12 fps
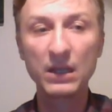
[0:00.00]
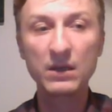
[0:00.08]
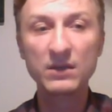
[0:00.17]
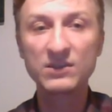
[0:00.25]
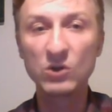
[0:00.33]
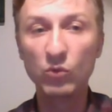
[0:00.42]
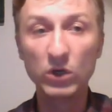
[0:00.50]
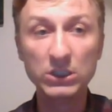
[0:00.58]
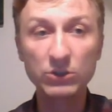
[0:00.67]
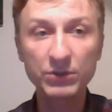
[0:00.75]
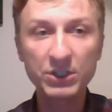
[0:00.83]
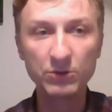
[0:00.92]
So
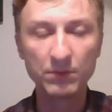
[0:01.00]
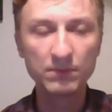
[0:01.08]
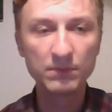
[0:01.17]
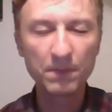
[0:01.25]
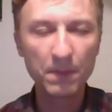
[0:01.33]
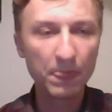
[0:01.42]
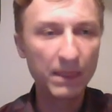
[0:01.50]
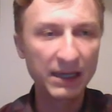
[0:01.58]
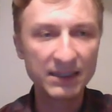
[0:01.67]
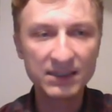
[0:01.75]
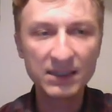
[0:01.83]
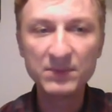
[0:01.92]
what do we do?
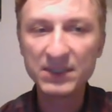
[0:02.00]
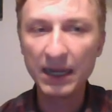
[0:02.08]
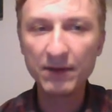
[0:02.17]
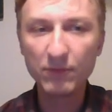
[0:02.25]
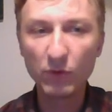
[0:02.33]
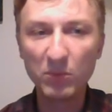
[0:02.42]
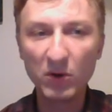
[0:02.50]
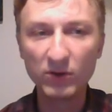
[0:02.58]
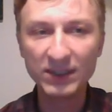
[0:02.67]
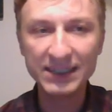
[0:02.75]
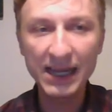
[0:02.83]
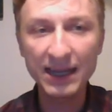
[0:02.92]
It seems a4
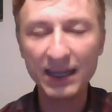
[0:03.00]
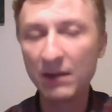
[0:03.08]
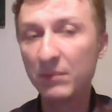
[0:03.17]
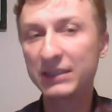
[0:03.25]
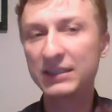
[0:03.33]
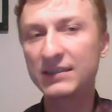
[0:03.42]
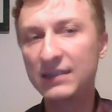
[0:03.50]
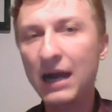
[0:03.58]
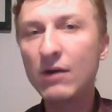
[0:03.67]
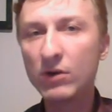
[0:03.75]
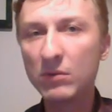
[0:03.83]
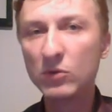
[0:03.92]
pawn is hanging, but it's
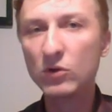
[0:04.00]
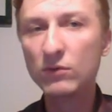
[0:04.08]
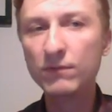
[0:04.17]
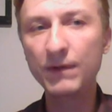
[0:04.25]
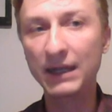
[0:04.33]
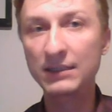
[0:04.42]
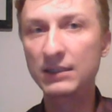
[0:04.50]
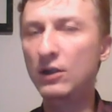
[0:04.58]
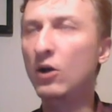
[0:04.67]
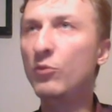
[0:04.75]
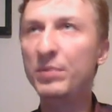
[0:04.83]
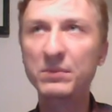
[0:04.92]
our move, and
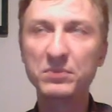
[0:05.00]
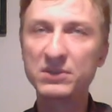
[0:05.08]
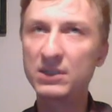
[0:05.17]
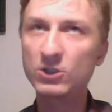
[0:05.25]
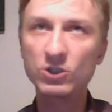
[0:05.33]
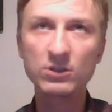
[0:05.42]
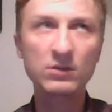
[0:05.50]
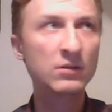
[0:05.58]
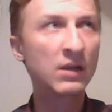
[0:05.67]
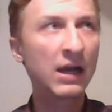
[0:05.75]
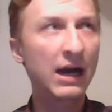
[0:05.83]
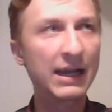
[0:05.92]
in open position,
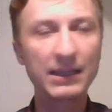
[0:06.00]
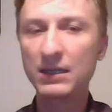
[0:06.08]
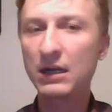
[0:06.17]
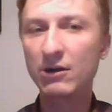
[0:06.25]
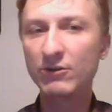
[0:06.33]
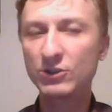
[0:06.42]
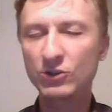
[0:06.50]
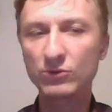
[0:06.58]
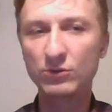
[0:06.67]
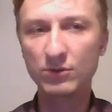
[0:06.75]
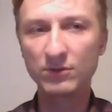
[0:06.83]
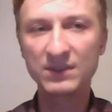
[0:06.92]
I encourage you
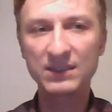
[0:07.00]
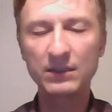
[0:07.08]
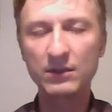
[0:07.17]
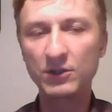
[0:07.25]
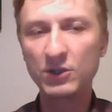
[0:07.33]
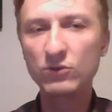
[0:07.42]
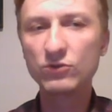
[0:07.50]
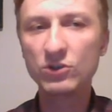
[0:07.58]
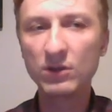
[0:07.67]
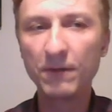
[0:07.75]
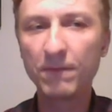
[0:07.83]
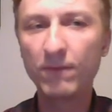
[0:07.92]
to consider
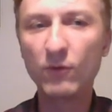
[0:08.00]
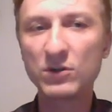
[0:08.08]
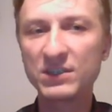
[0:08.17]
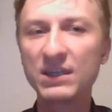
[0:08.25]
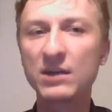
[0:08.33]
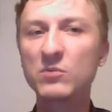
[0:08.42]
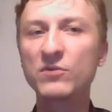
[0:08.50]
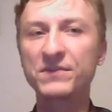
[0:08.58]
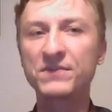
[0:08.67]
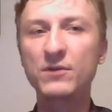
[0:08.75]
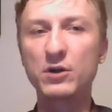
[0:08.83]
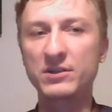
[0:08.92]
usually forcing
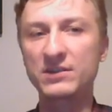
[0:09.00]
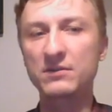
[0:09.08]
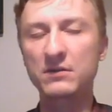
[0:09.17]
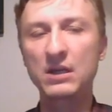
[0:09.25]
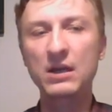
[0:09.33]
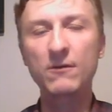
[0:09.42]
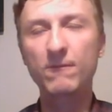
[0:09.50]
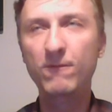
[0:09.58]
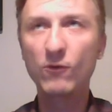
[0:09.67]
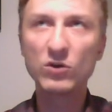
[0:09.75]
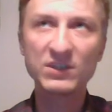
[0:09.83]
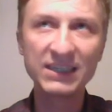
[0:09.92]
moves first.
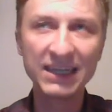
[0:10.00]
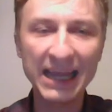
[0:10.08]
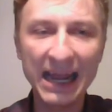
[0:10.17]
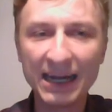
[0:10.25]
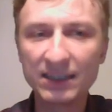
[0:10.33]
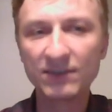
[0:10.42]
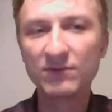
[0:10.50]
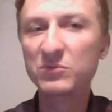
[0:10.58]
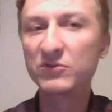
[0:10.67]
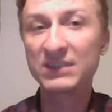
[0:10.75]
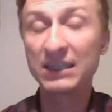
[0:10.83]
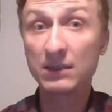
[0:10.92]
Forcing active
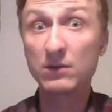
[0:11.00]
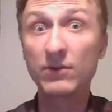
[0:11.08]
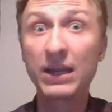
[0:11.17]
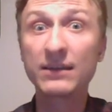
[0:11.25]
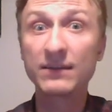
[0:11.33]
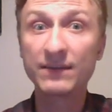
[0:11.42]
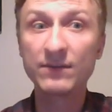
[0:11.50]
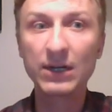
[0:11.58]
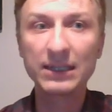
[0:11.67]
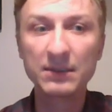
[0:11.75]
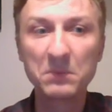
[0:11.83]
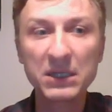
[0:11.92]
moves that create a
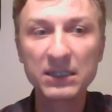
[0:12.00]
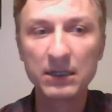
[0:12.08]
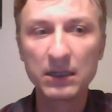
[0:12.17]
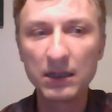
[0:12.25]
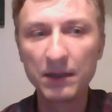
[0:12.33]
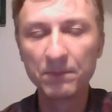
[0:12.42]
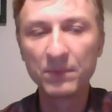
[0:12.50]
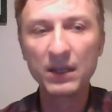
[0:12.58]
threat immediately.